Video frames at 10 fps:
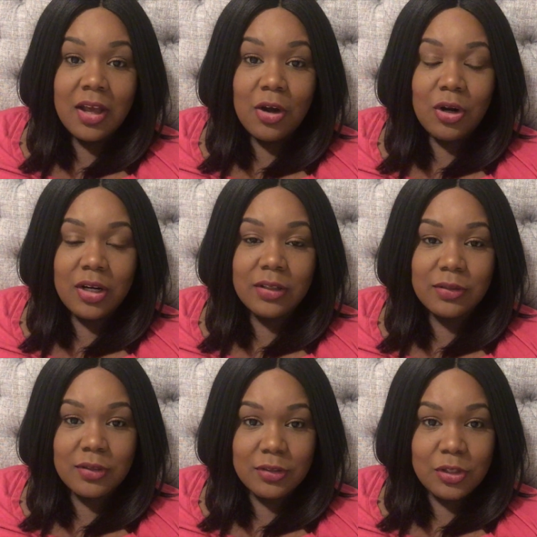
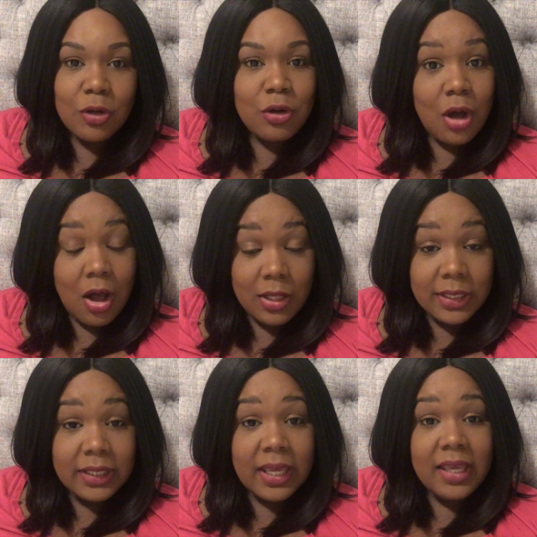
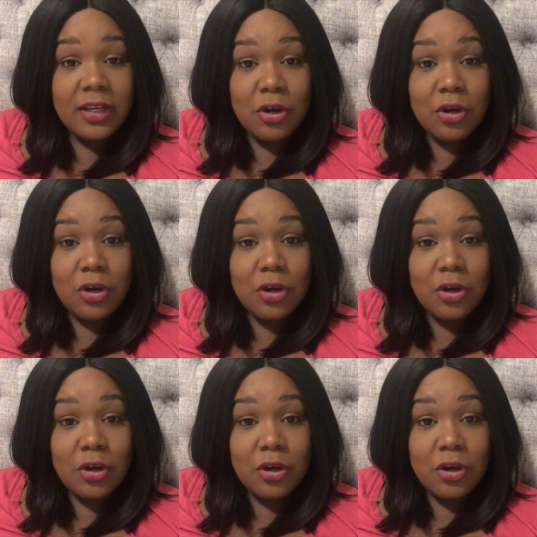and